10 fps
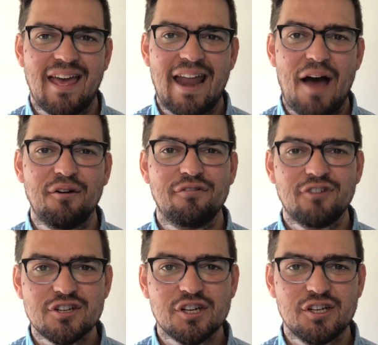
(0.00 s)
and how
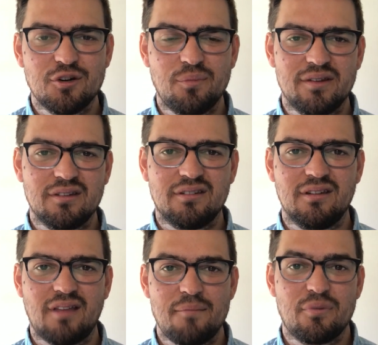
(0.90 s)
efficient your business
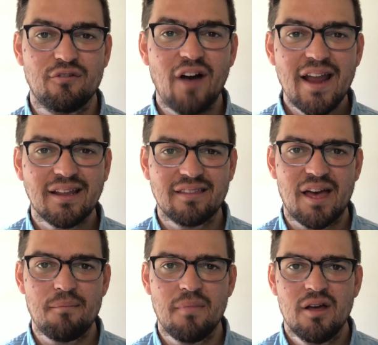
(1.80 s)
is at providing
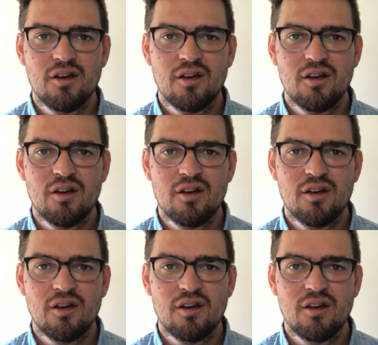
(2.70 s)
them,